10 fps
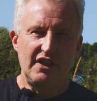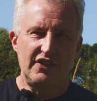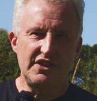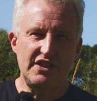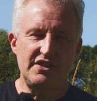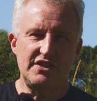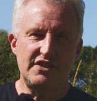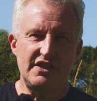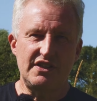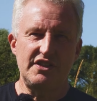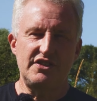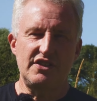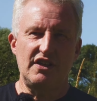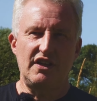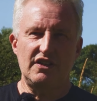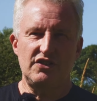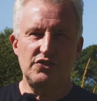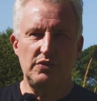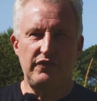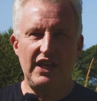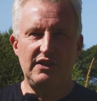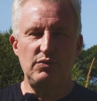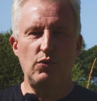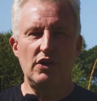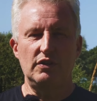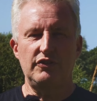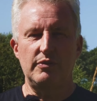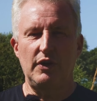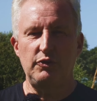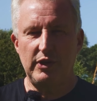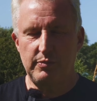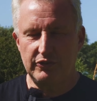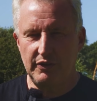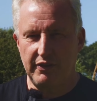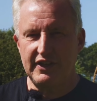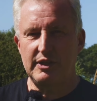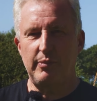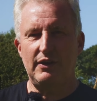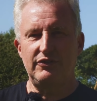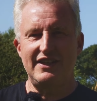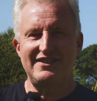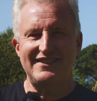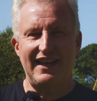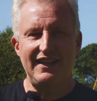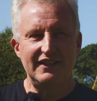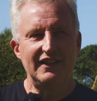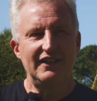This is a sort of hidden world that most people don't think about day to day.